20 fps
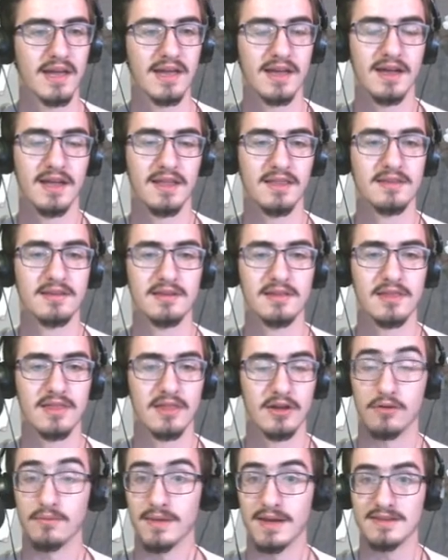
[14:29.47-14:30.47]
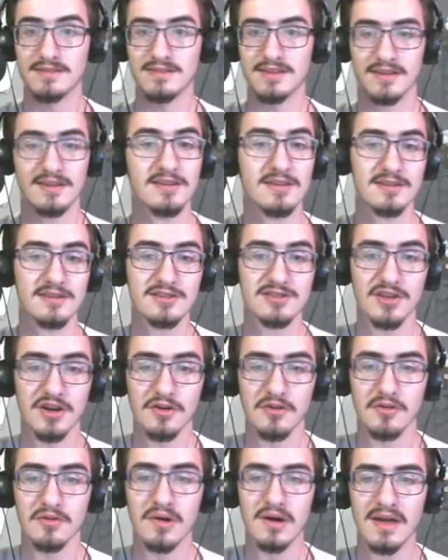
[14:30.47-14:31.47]
and they're amazing.
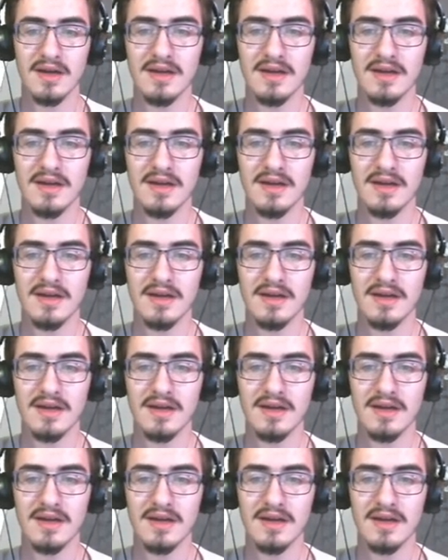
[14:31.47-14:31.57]
So